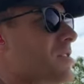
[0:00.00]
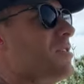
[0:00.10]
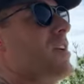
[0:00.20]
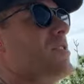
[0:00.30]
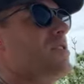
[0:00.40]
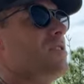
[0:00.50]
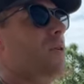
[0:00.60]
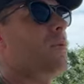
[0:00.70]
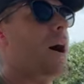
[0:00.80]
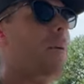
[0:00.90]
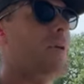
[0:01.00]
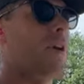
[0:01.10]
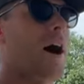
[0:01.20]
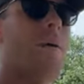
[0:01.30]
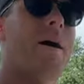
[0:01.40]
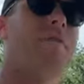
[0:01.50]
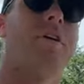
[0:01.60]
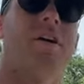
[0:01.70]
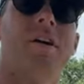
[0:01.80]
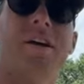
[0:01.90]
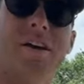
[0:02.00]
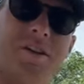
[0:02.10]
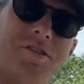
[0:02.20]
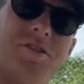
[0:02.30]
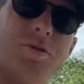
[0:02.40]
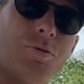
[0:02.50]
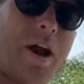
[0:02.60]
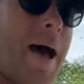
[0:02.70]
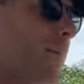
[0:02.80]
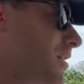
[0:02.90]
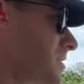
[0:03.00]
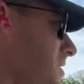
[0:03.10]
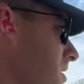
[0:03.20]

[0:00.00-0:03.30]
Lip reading: stations on property. However, it's two rabbits.